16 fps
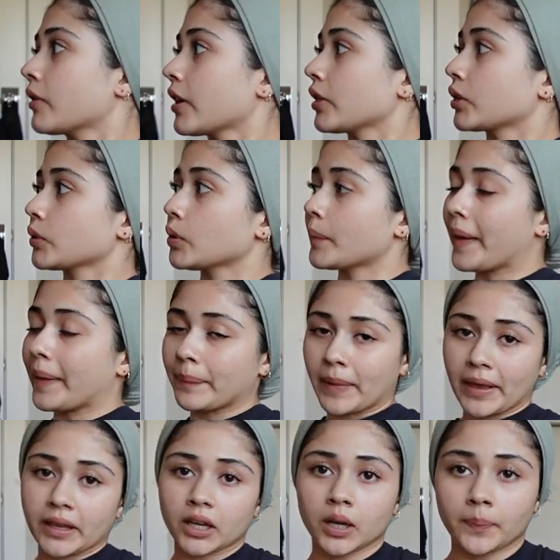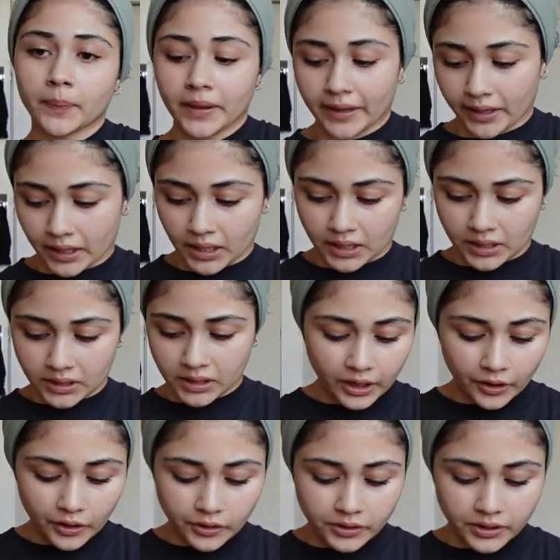went through my makeup and
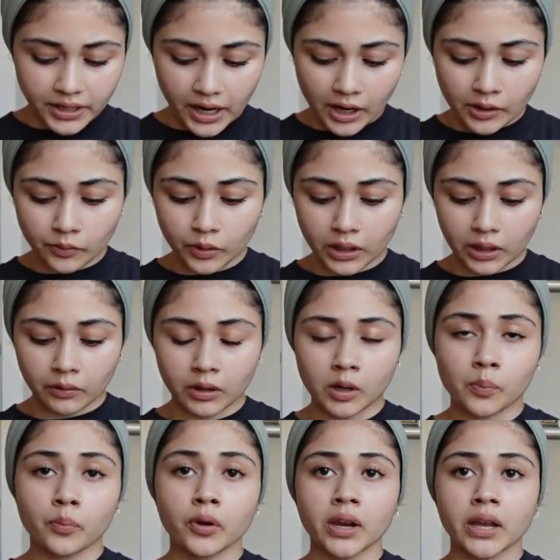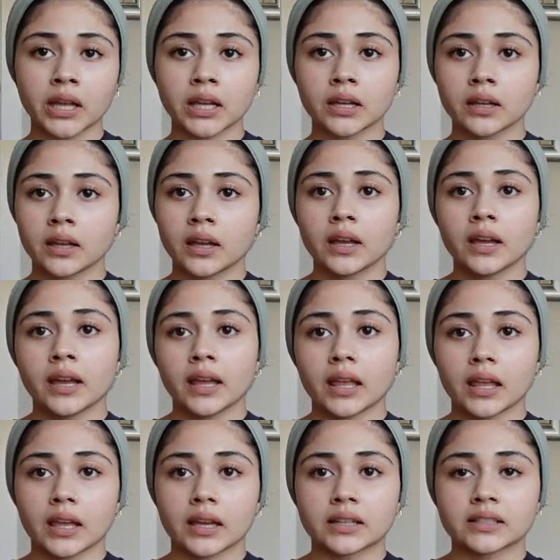narrowed down what I want to bring.
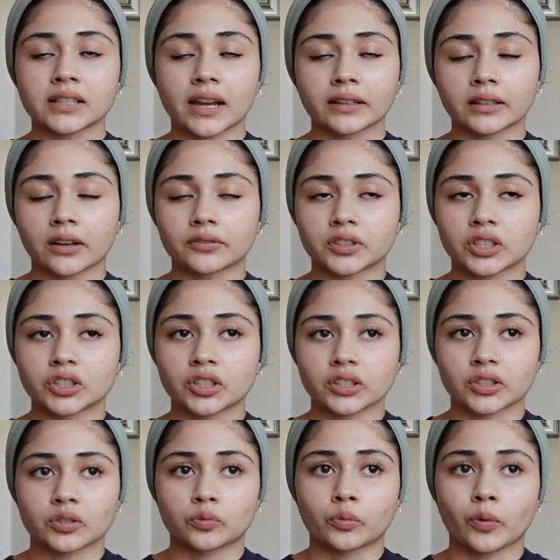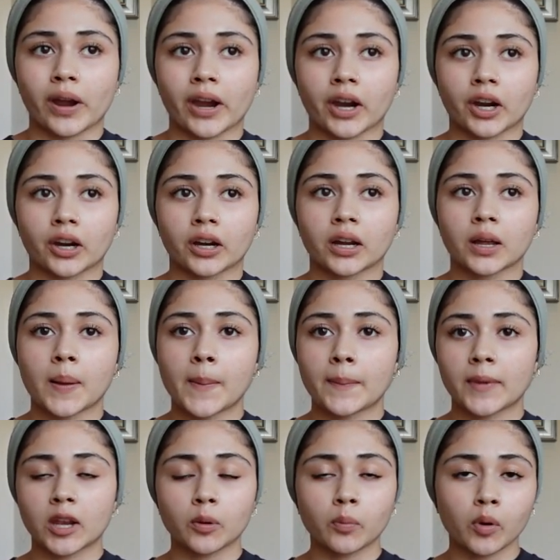And I love to just wear
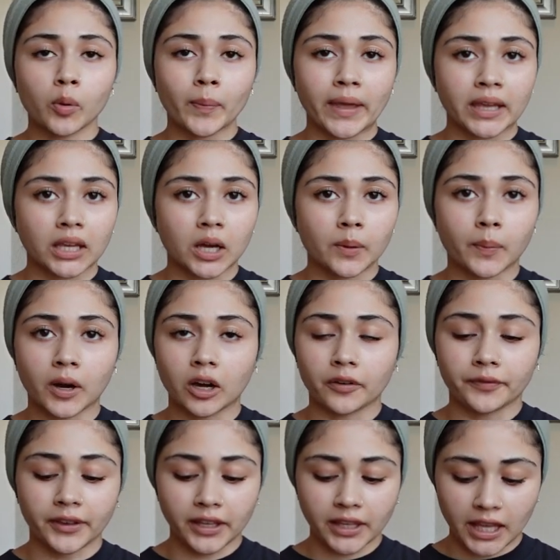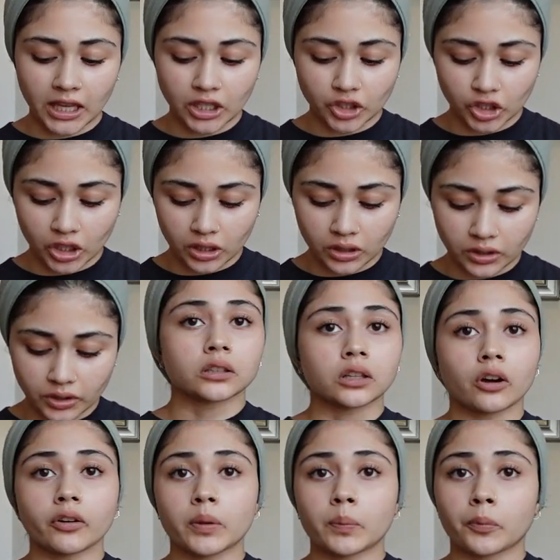minimal makeup on vacations,
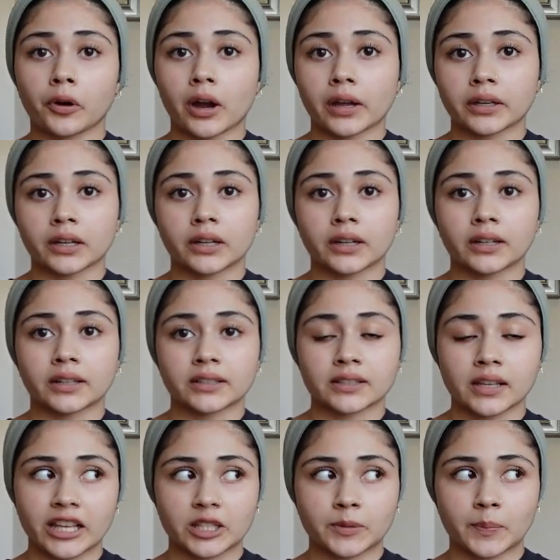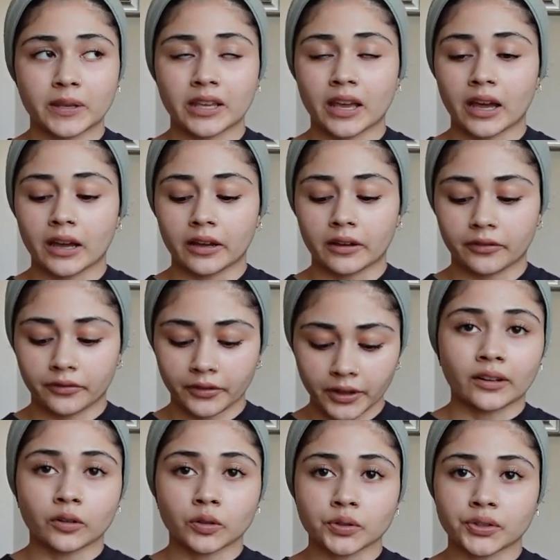glowy products, S P F.
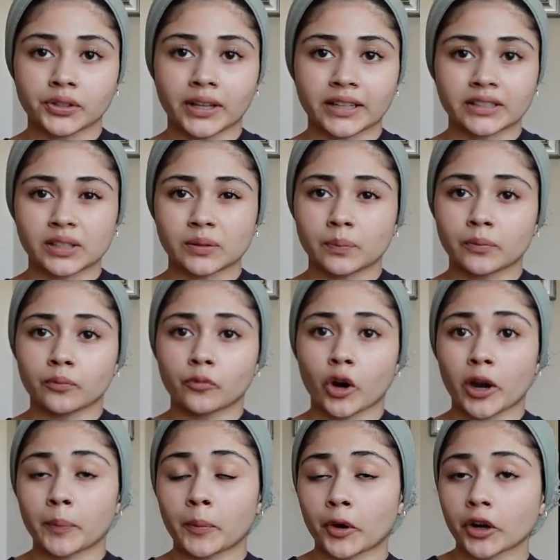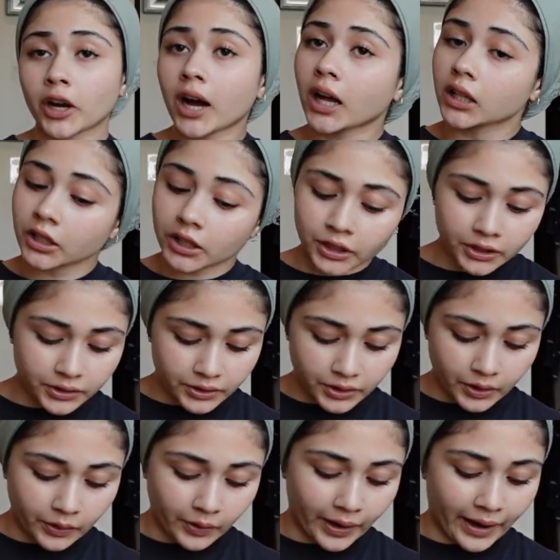I also like to wear more color,
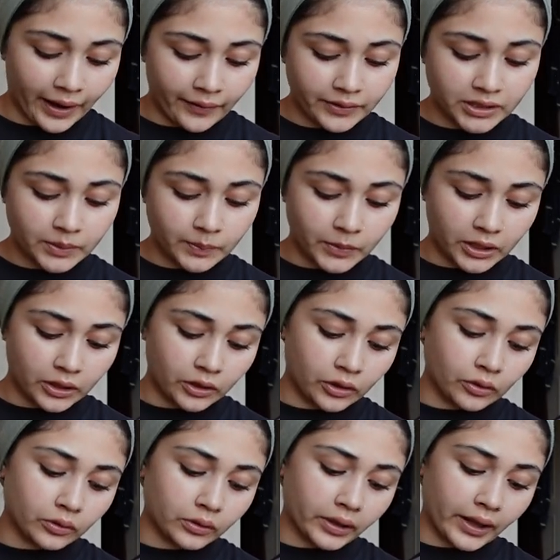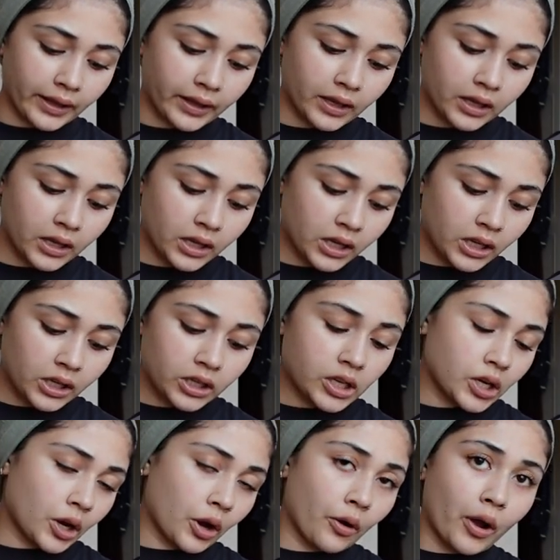so I have some cute like,
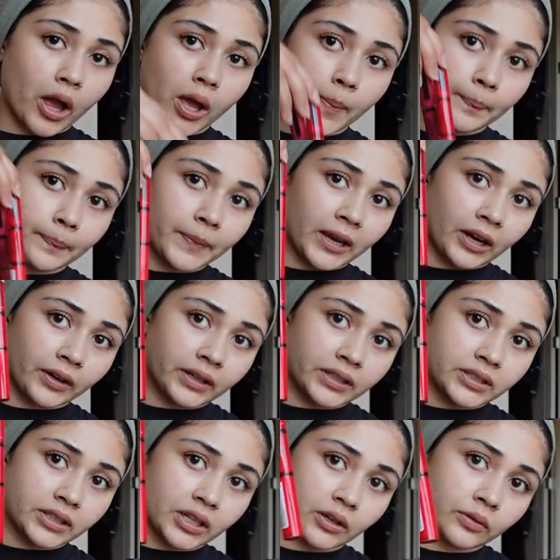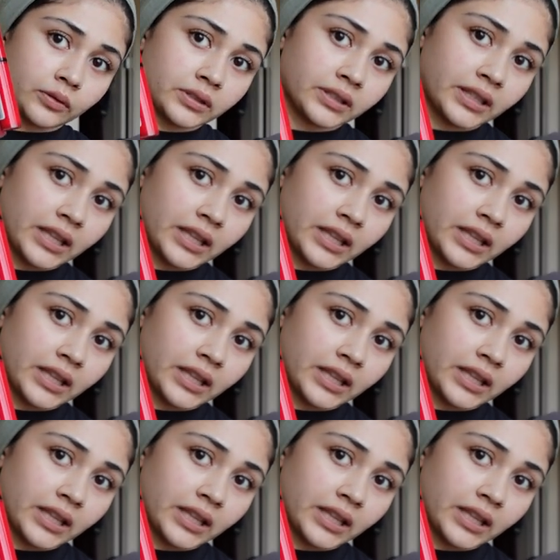you know, berry tone